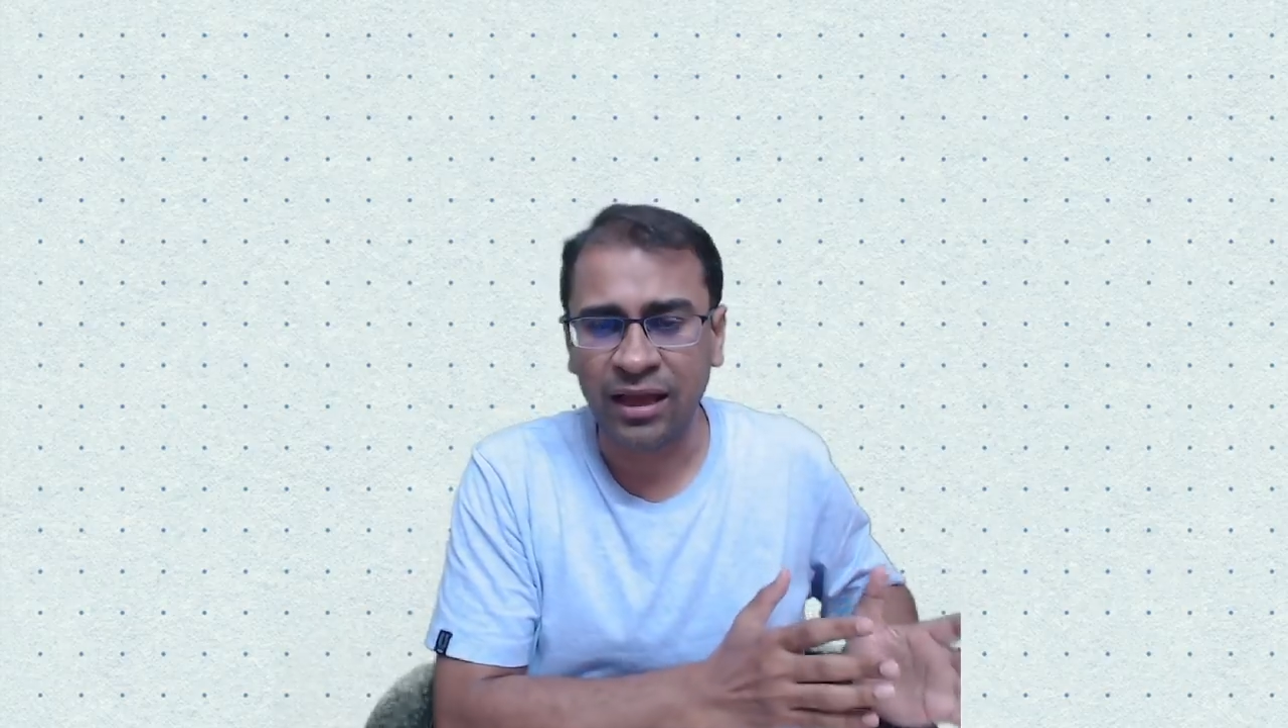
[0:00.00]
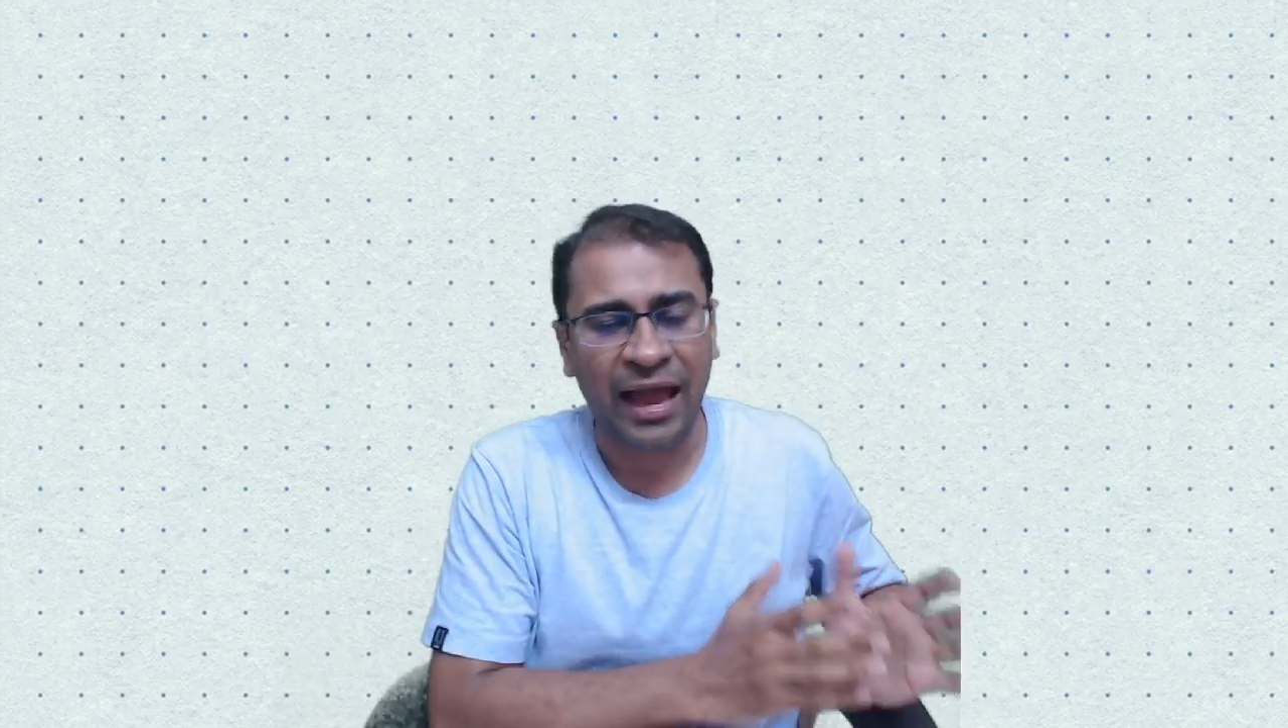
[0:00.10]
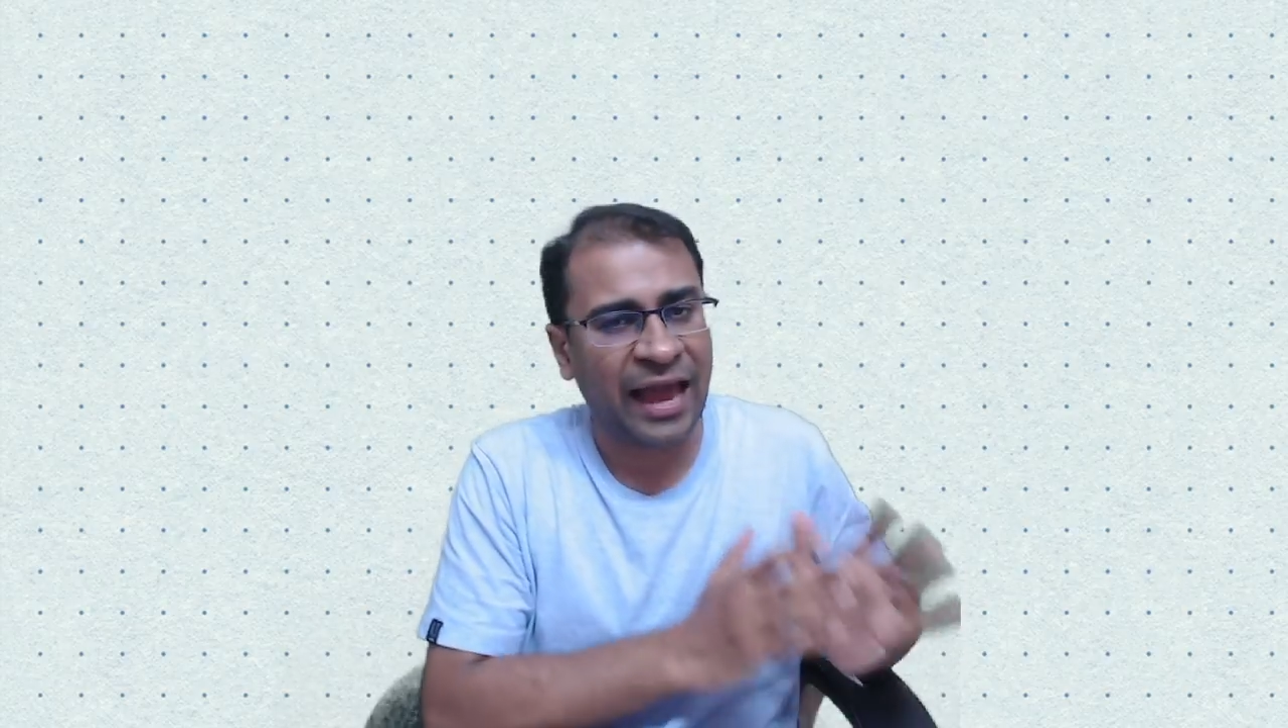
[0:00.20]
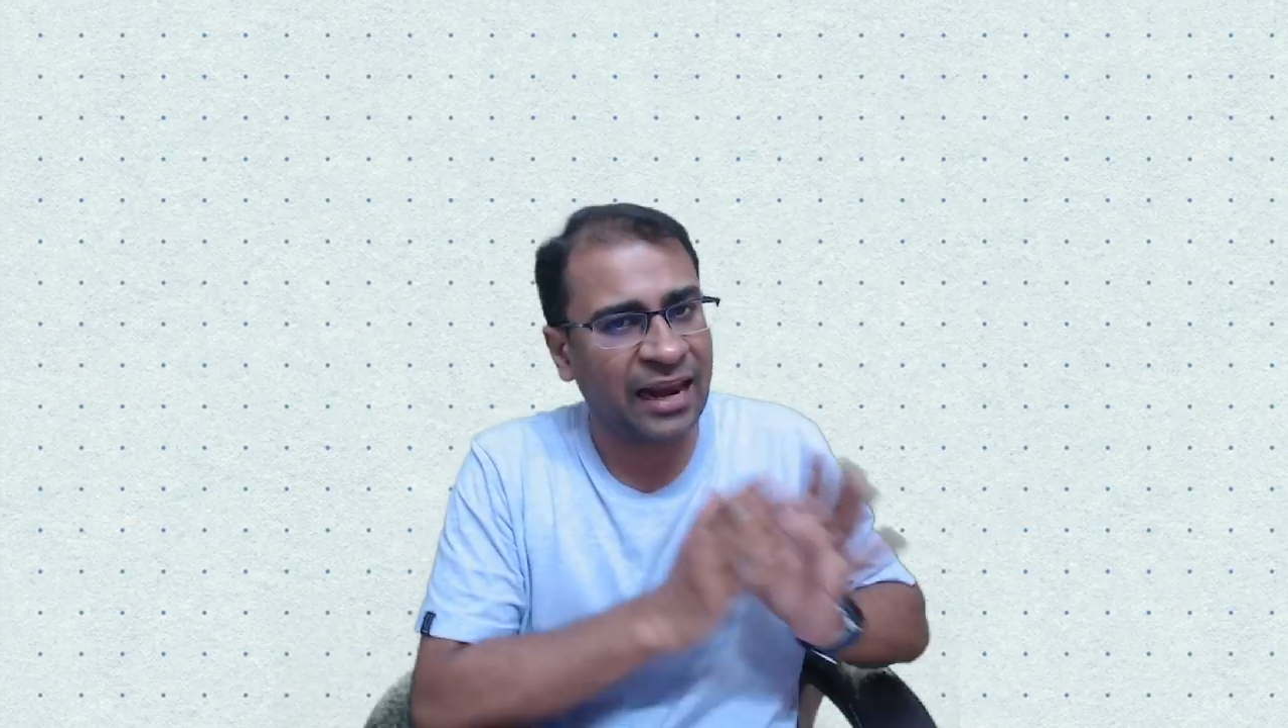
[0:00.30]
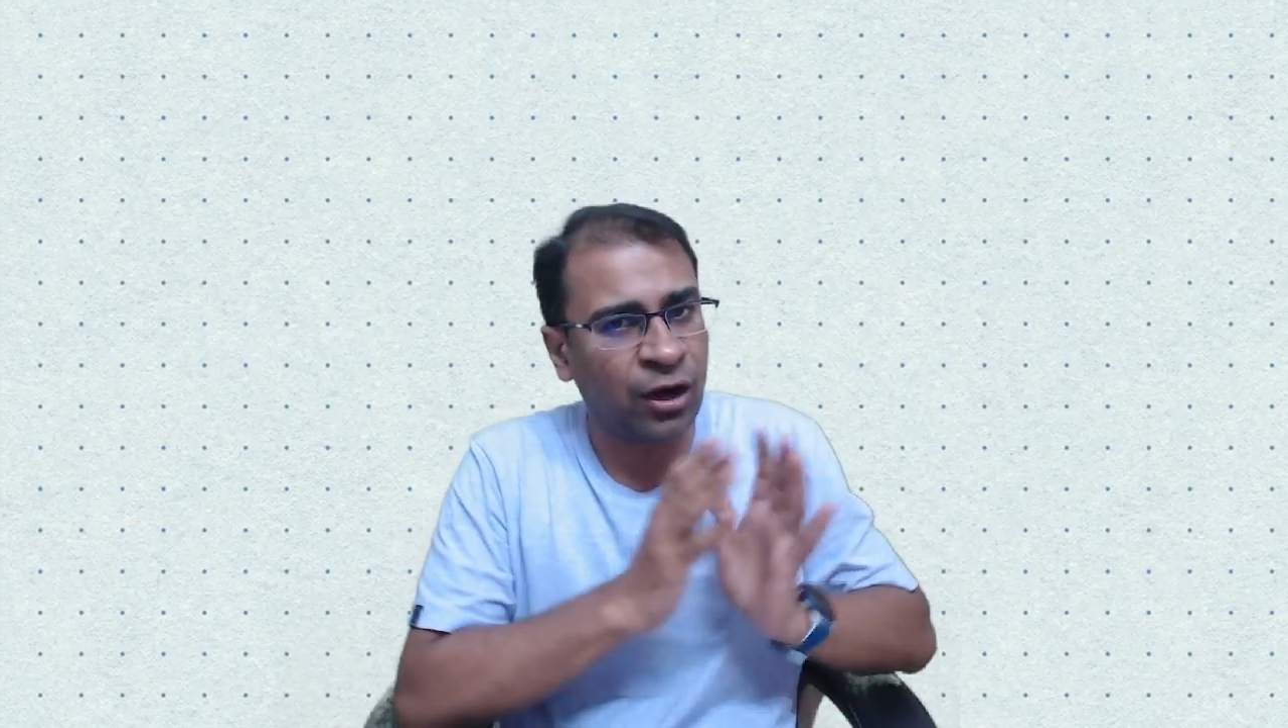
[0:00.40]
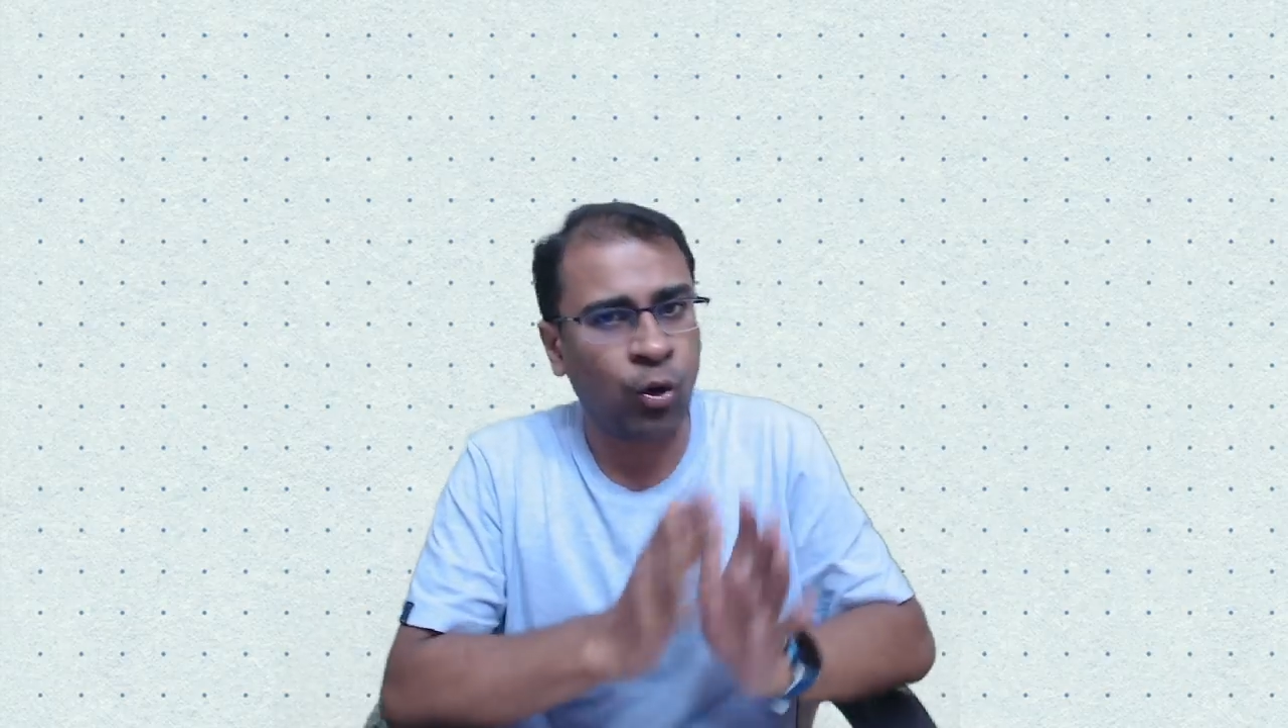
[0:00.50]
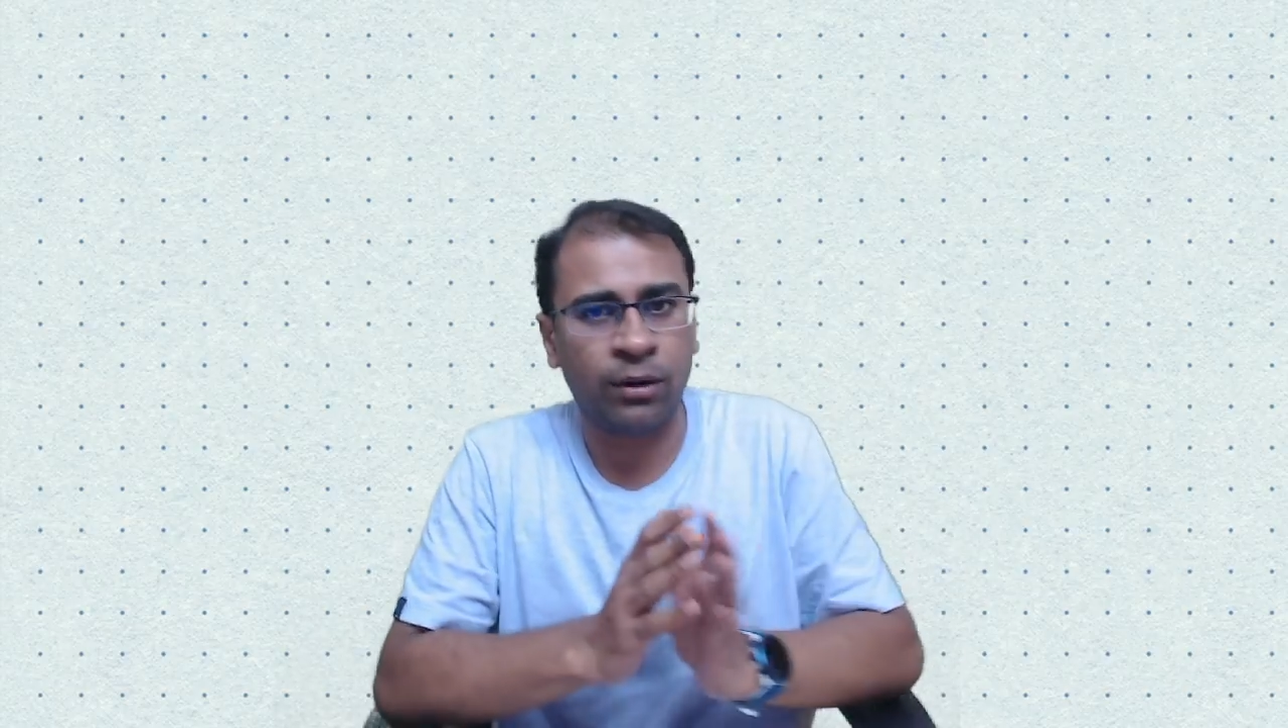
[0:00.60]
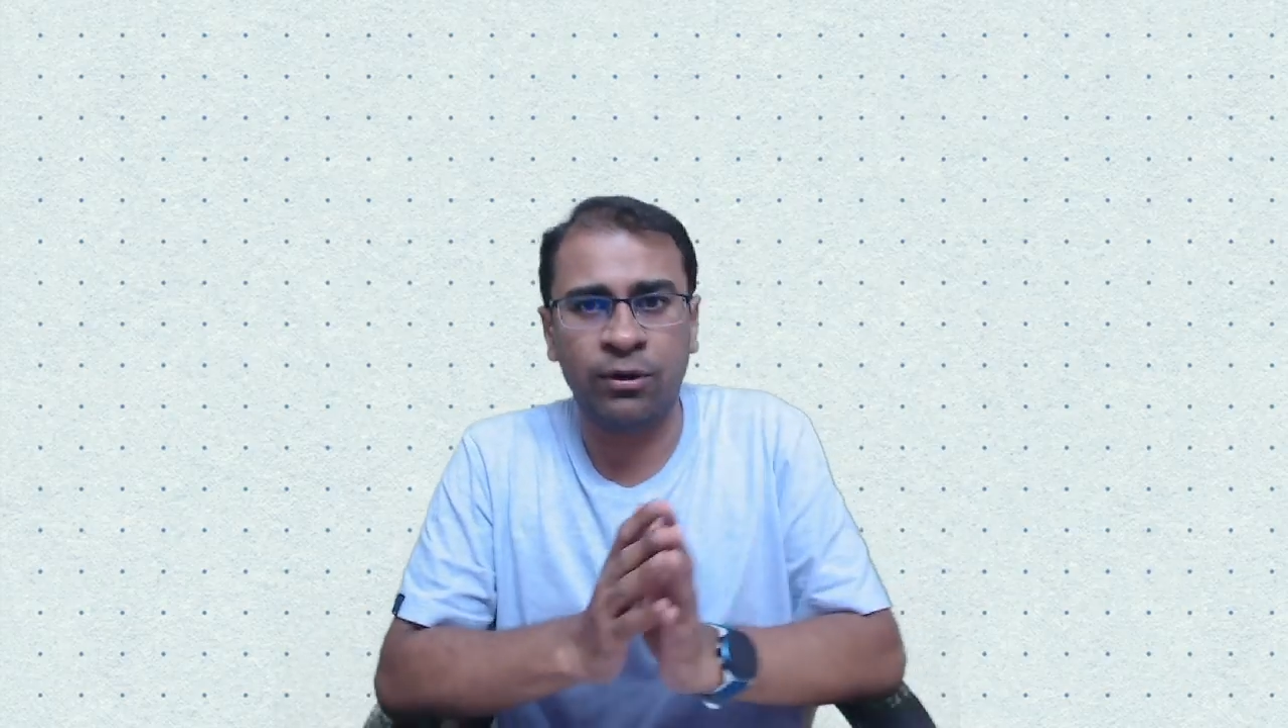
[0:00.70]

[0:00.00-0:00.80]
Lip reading: and are not able